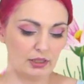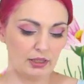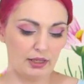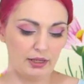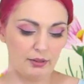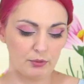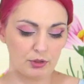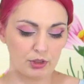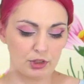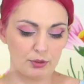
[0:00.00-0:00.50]

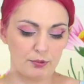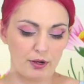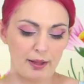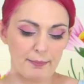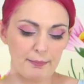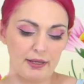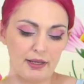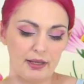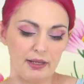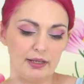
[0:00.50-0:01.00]
and we're going to
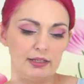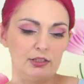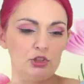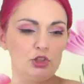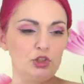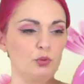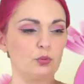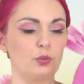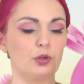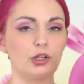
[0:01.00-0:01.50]
wrap it
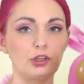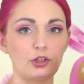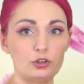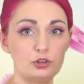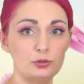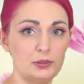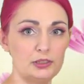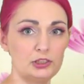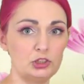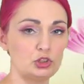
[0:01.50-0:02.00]
into one of
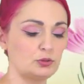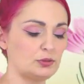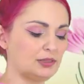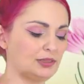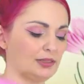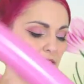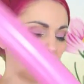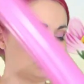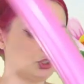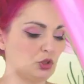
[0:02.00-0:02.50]
those pinch
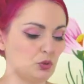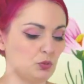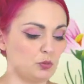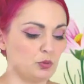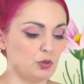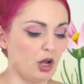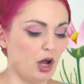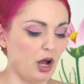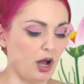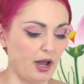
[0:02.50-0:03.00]
twists that
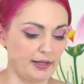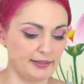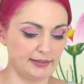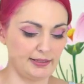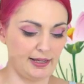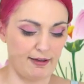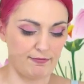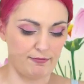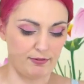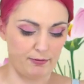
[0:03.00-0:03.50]
do not
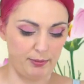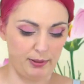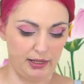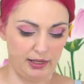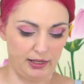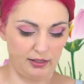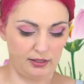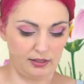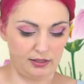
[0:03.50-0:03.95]
have a pink.